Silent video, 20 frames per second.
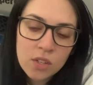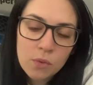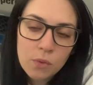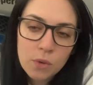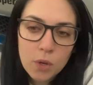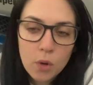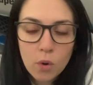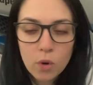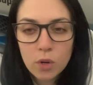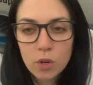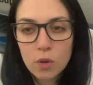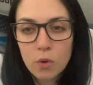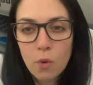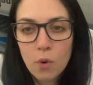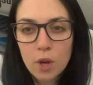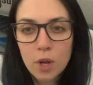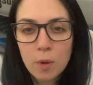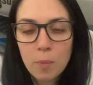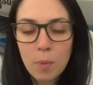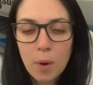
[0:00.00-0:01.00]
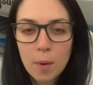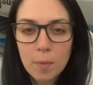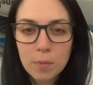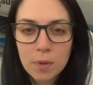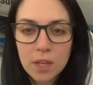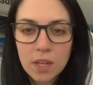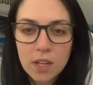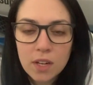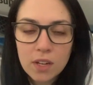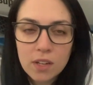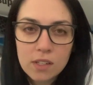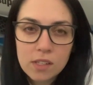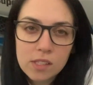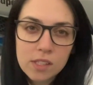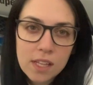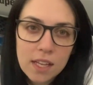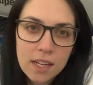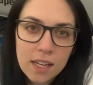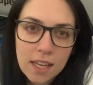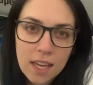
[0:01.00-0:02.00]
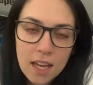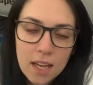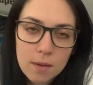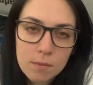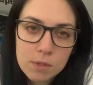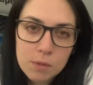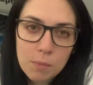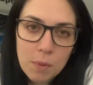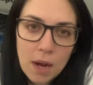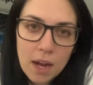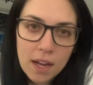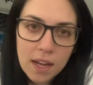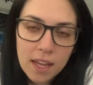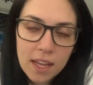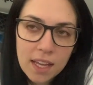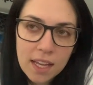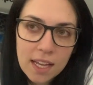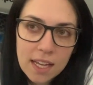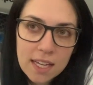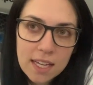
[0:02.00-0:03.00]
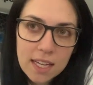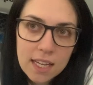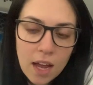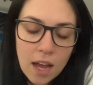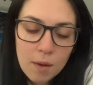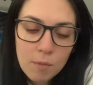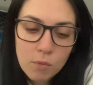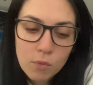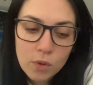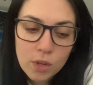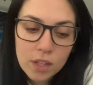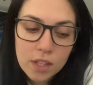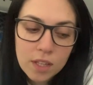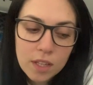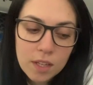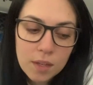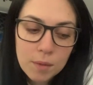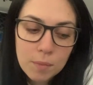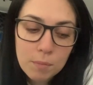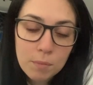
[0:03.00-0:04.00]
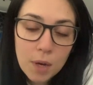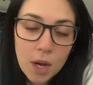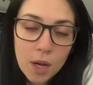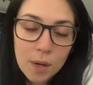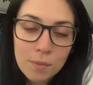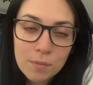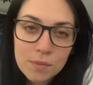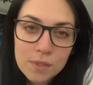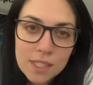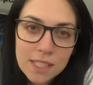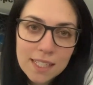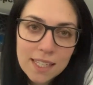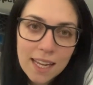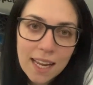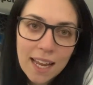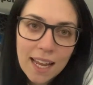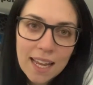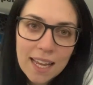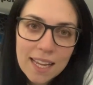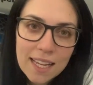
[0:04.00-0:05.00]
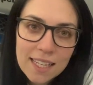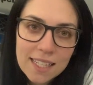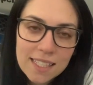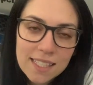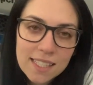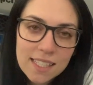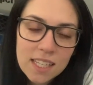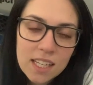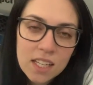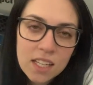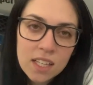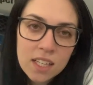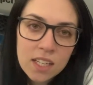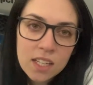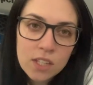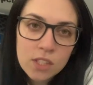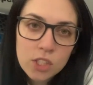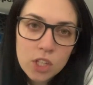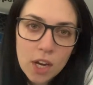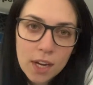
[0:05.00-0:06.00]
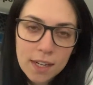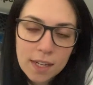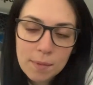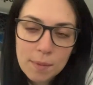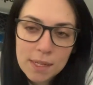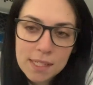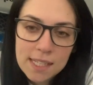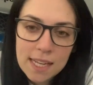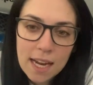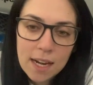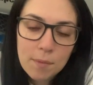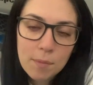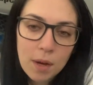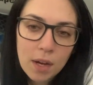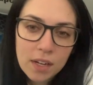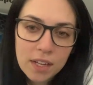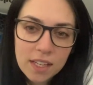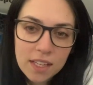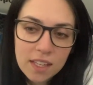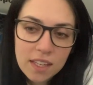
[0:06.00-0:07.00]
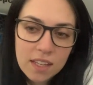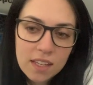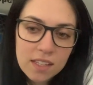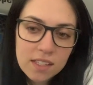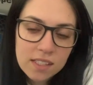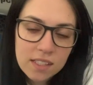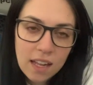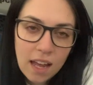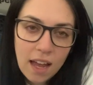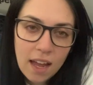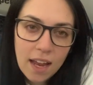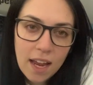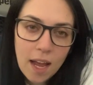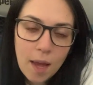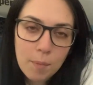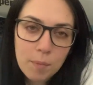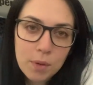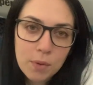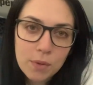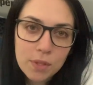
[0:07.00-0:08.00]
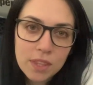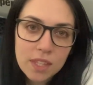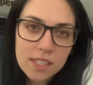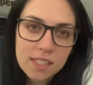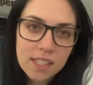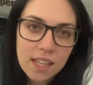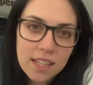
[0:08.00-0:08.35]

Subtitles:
We ordered oil pump gears and a cam sprocket. I'm really bummed, and talking to my dad about it, he is not happy with this